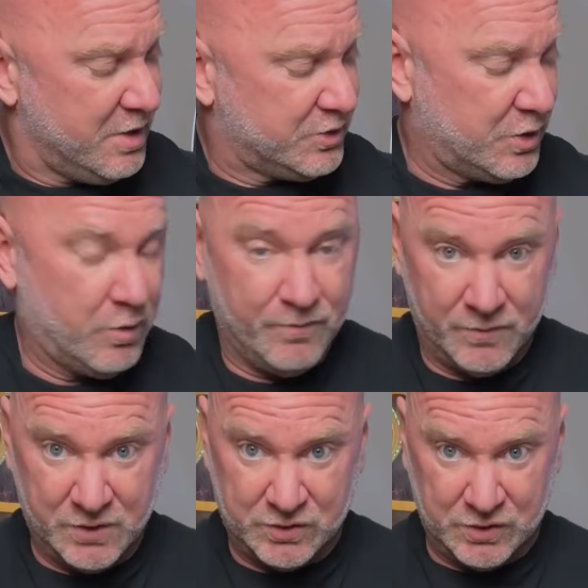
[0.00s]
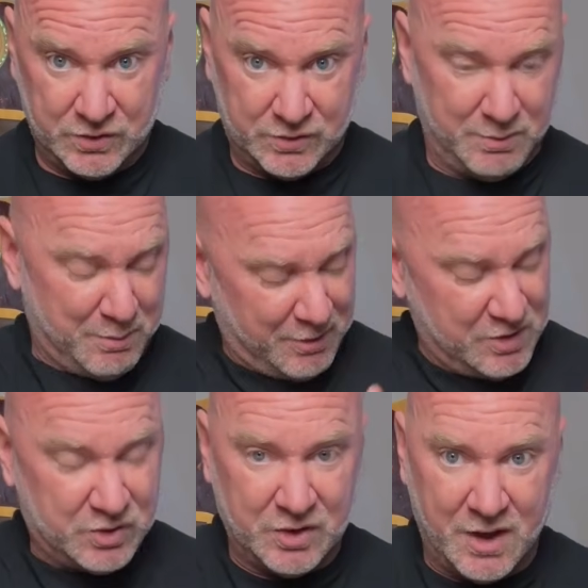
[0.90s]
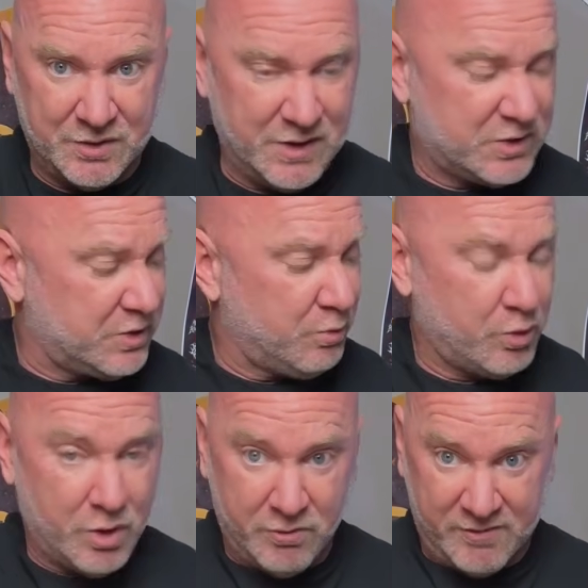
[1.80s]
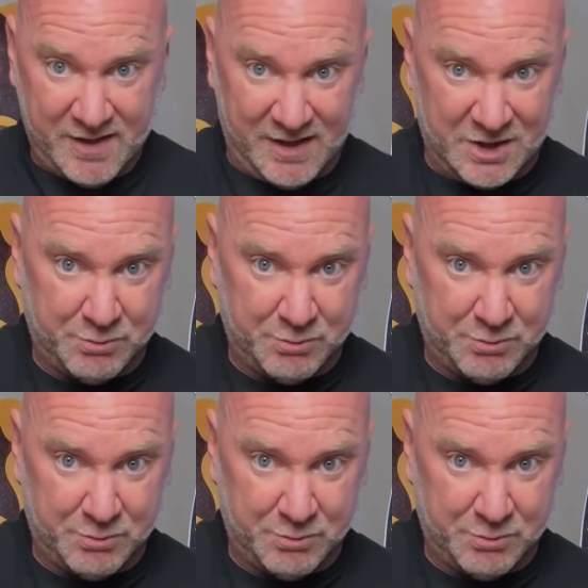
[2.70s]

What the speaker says: So this is, let me play this in context and we'll go over that last